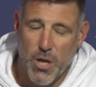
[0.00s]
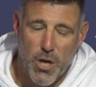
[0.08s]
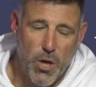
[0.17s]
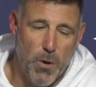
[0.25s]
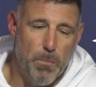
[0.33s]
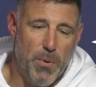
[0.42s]

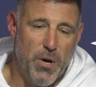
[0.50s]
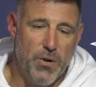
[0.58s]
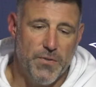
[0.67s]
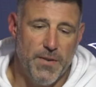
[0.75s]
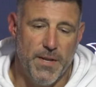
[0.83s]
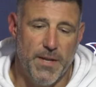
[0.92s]
he'll
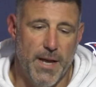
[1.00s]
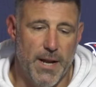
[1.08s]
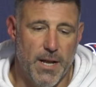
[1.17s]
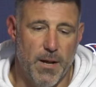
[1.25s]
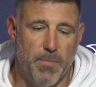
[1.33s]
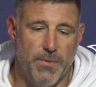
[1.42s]
burst, and did that a
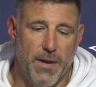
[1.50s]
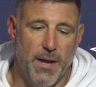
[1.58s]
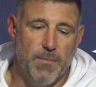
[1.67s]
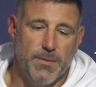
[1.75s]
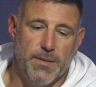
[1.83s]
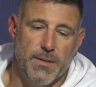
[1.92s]
couple
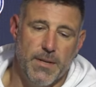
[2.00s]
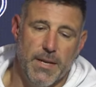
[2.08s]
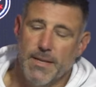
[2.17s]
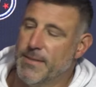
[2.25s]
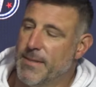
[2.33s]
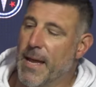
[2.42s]
times
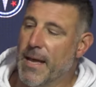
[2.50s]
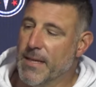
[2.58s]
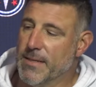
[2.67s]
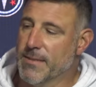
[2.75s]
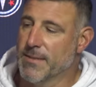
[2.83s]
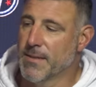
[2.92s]
against
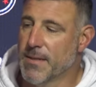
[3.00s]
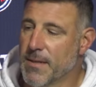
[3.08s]
Dallas.